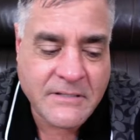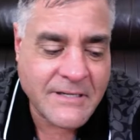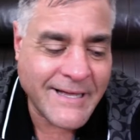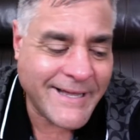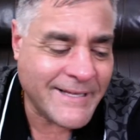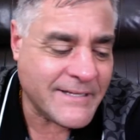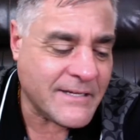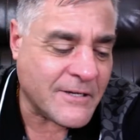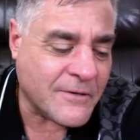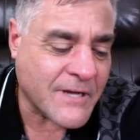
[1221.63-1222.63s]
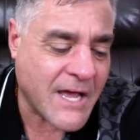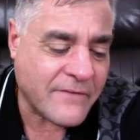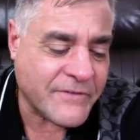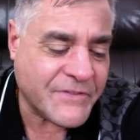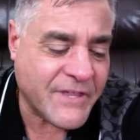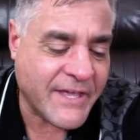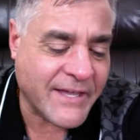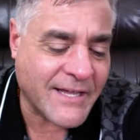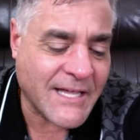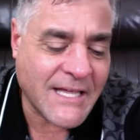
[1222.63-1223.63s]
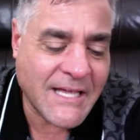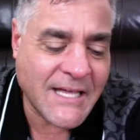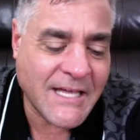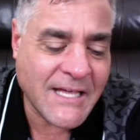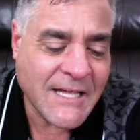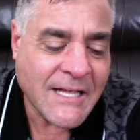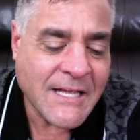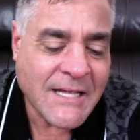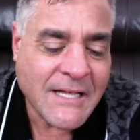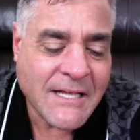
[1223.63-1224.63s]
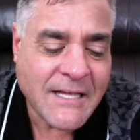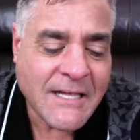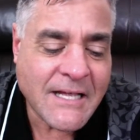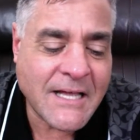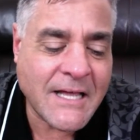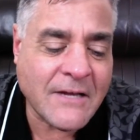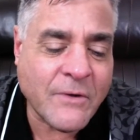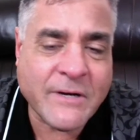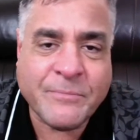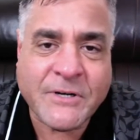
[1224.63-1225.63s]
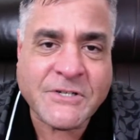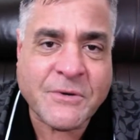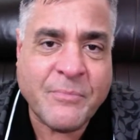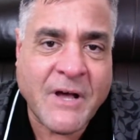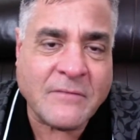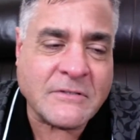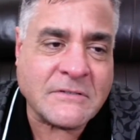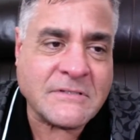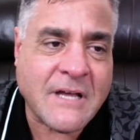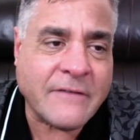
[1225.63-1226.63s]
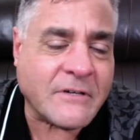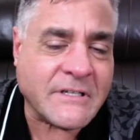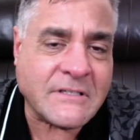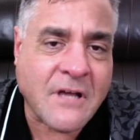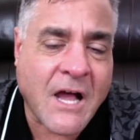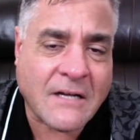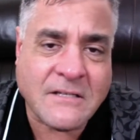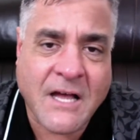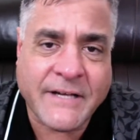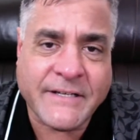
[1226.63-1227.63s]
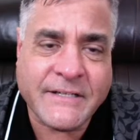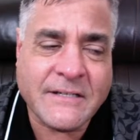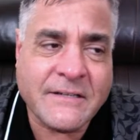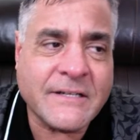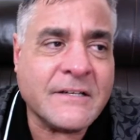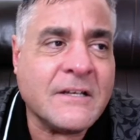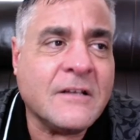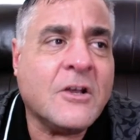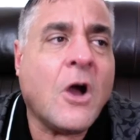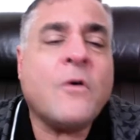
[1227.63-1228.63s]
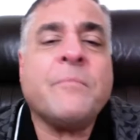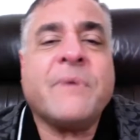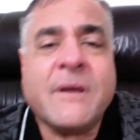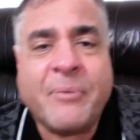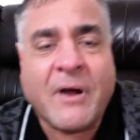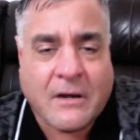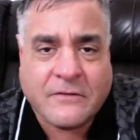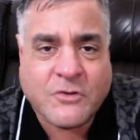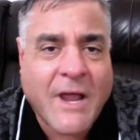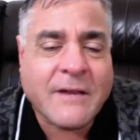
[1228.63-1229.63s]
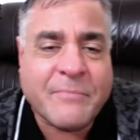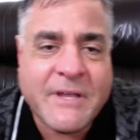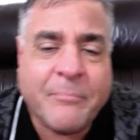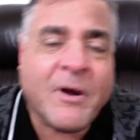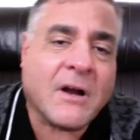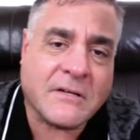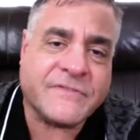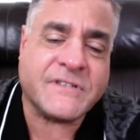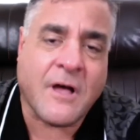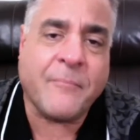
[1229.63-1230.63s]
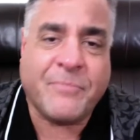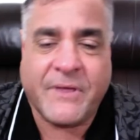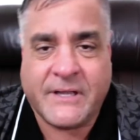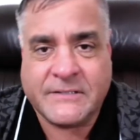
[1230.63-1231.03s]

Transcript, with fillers: I, you know, kind of a thing. I don't want to burst your bubbles. I've already talked on it. Then go and be a part of, try to be a part of something.